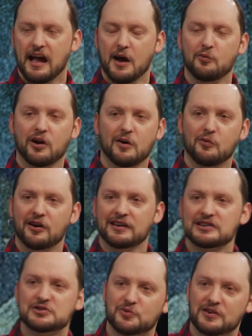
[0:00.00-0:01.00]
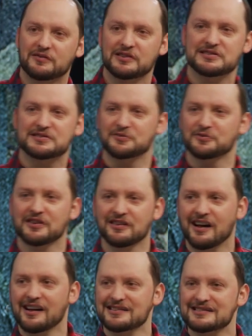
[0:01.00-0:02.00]
And what I want each one of us to
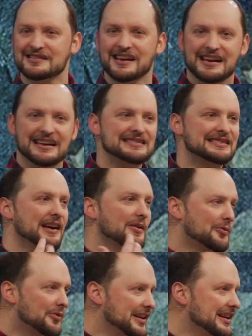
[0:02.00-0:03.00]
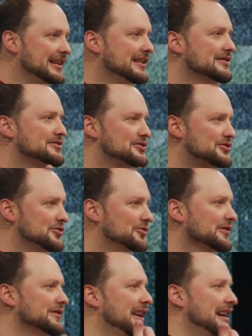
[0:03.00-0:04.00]
realize is that we
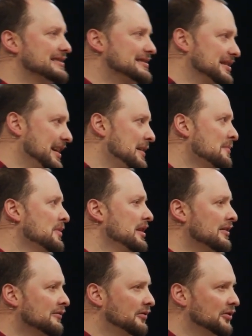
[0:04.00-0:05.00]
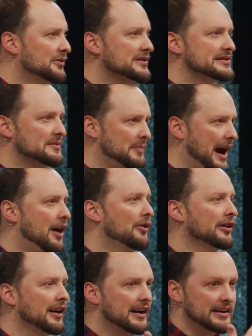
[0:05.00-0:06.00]
steward that same influence and
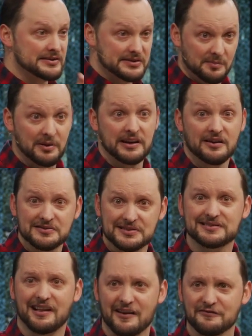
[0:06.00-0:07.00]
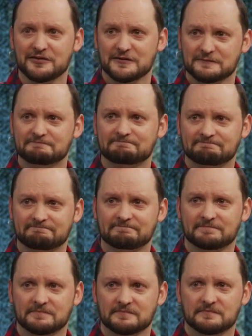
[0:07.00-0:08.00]
power in somebody else's life.
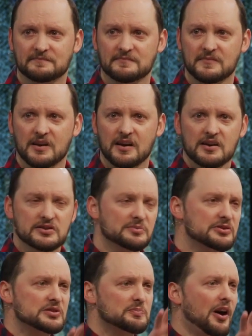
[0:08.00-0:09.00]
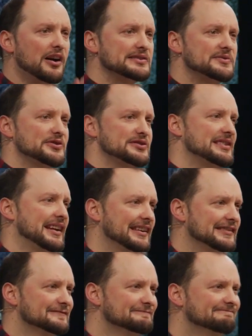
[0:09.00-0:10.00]
So let me just pause for a second.